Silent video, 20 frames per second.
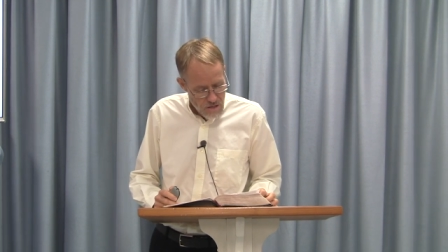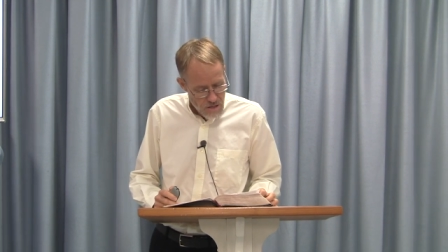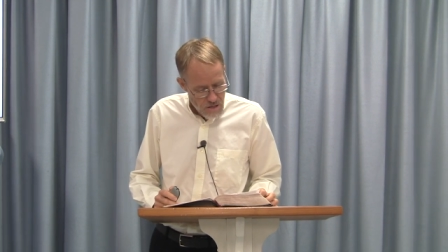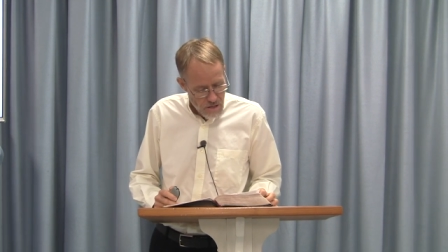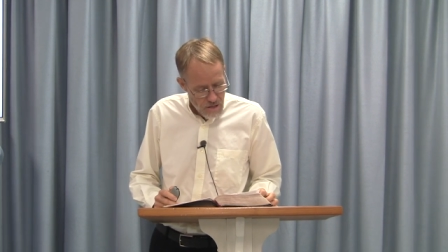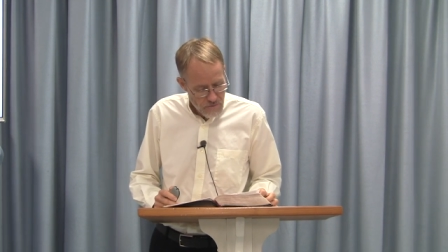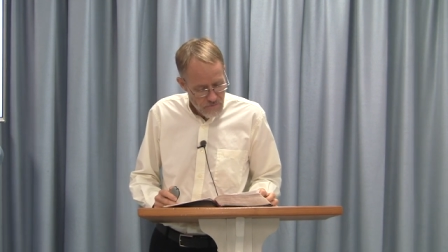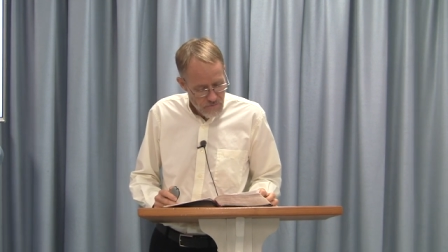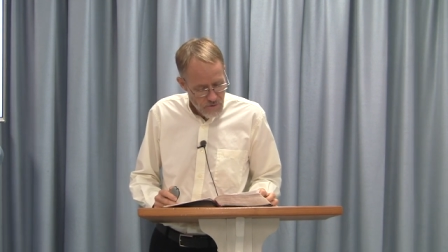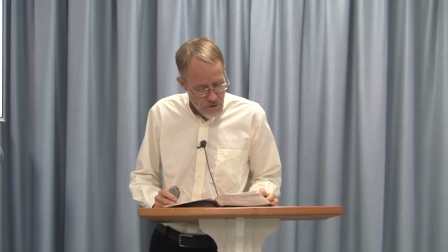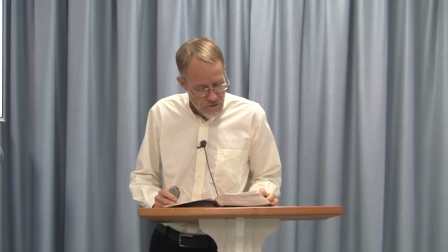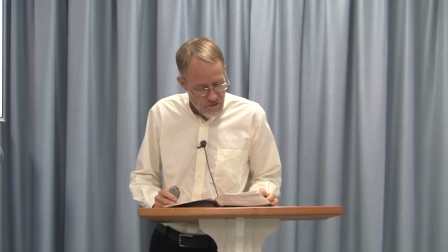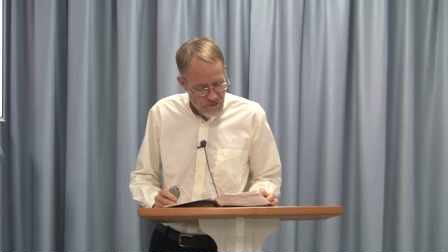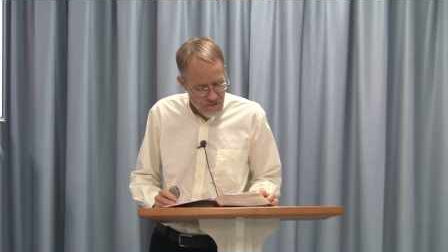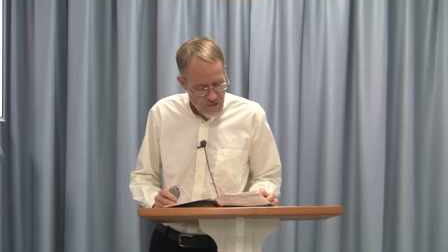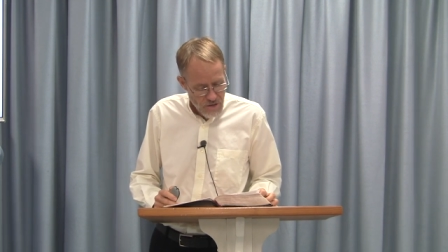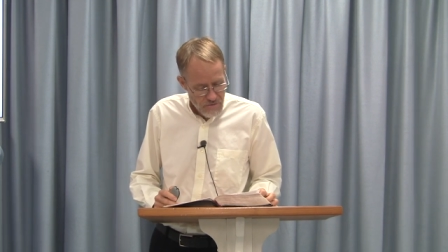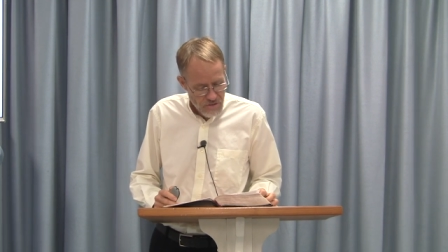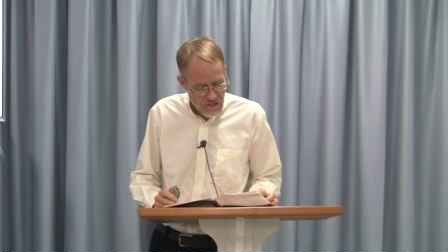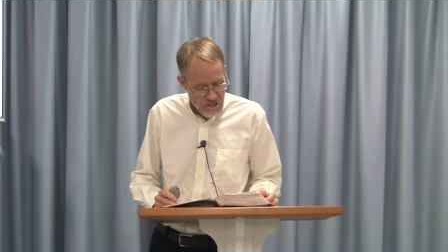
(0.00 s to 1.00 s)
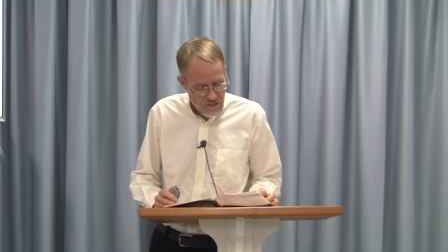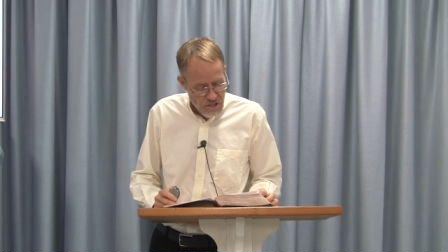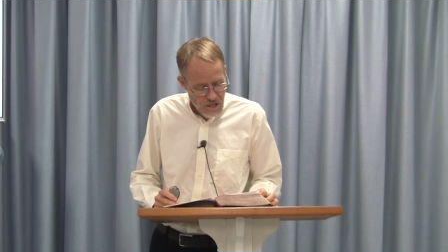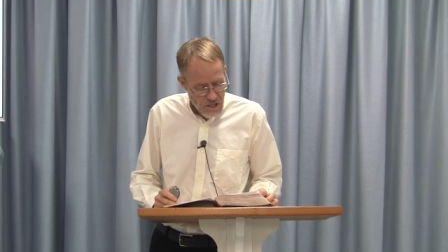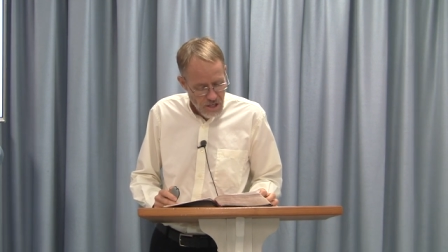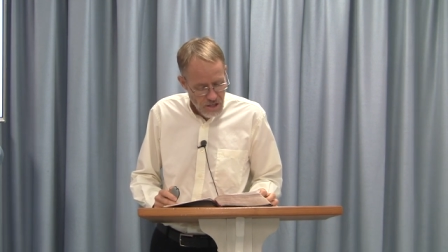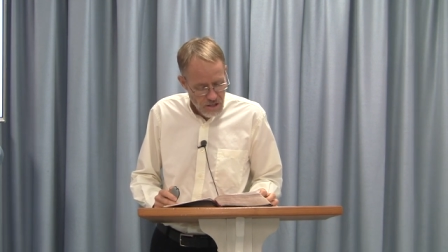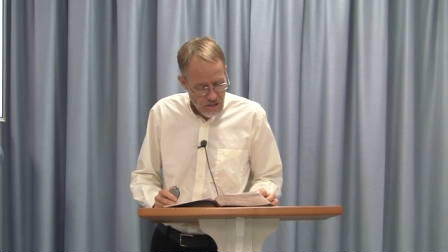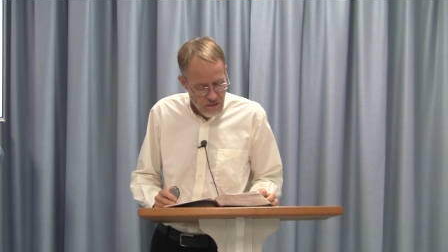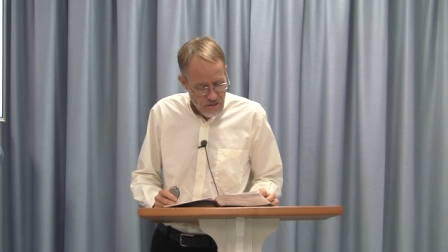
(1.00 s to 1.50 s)
in verse
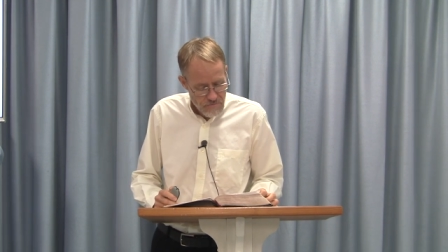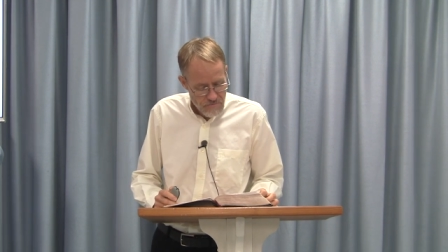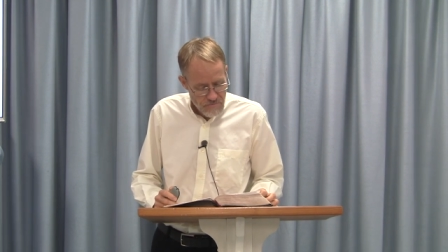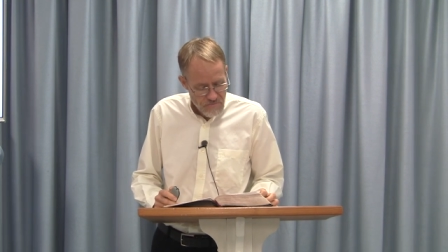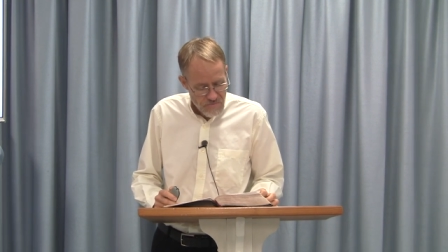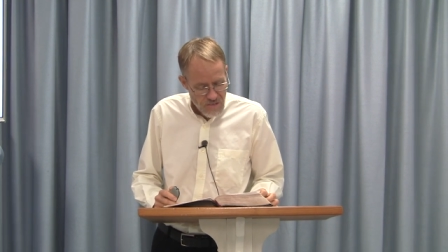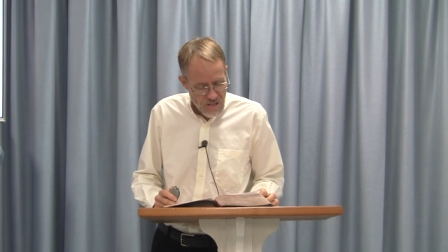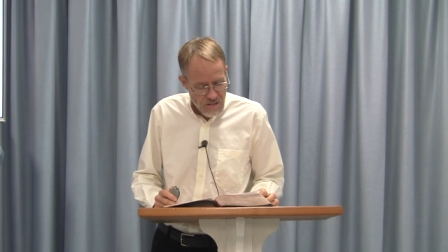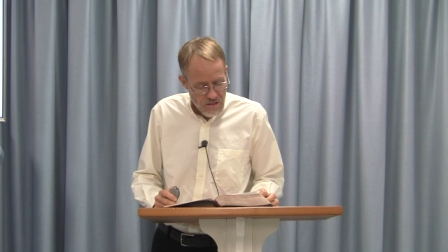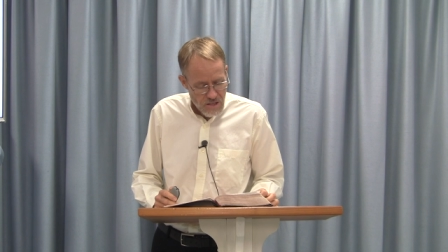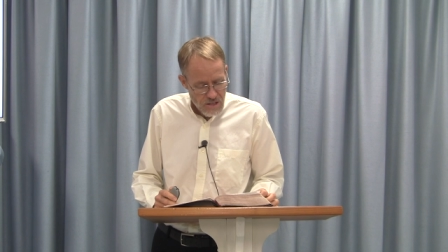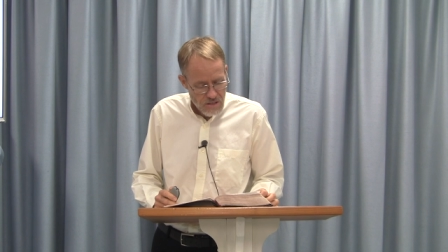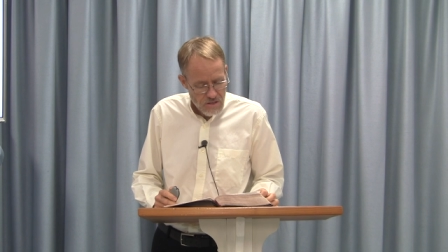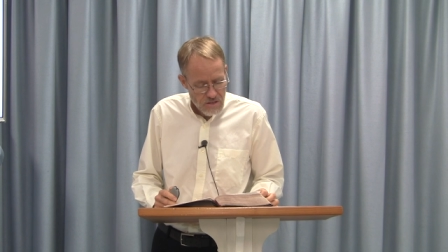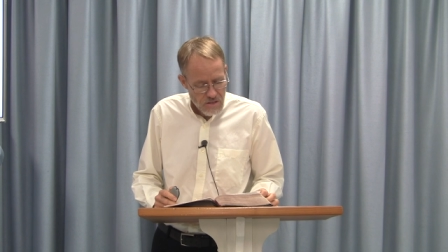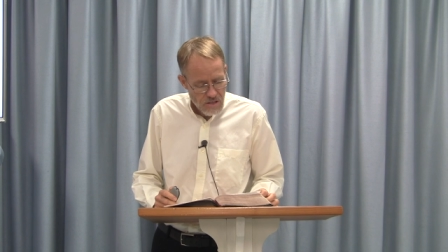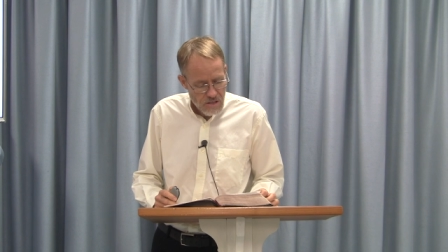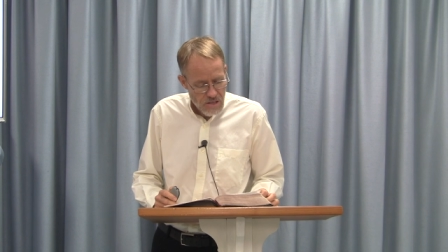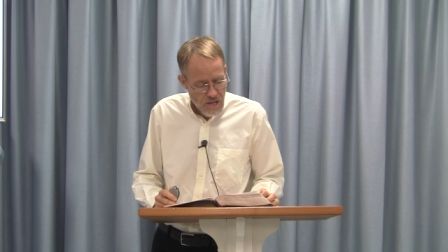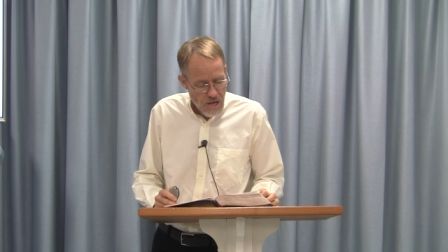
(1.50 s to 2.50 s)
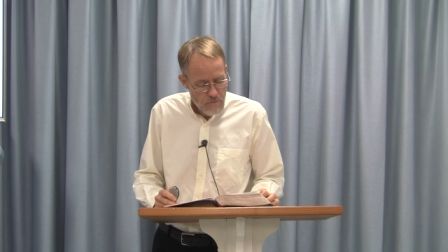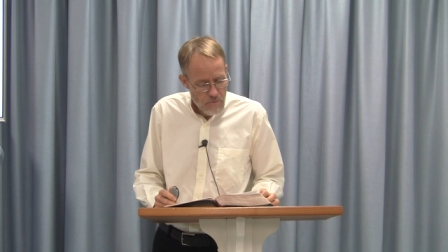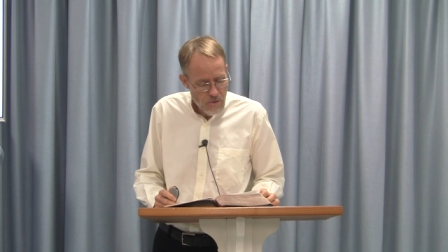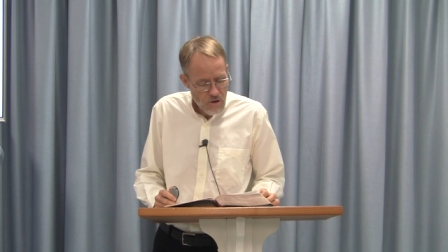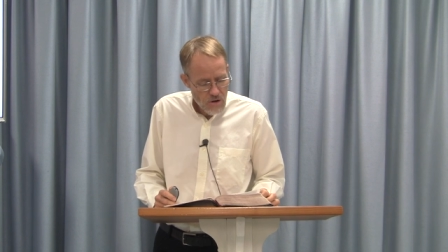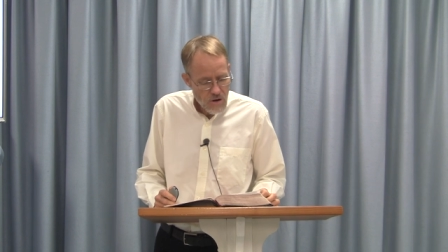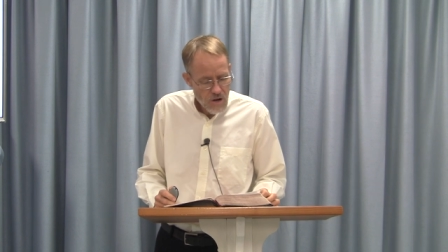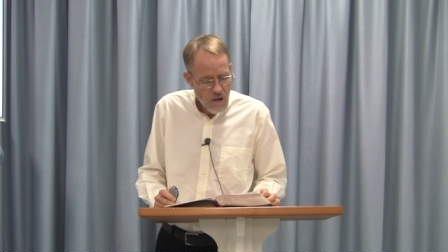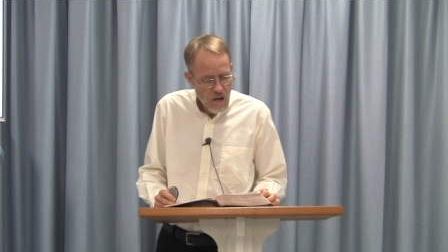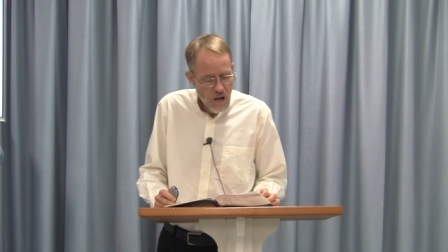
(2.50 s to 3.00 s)
17 that it's the number